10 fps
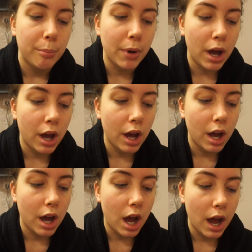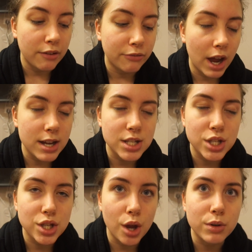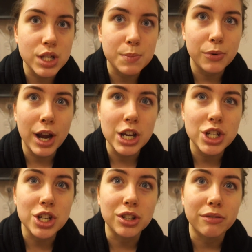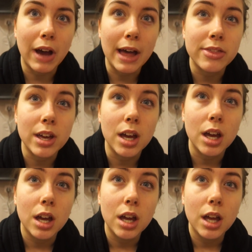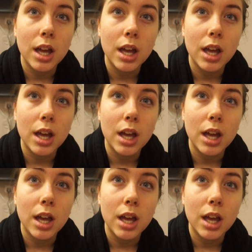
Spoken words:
but I find it so inspirational, the fact that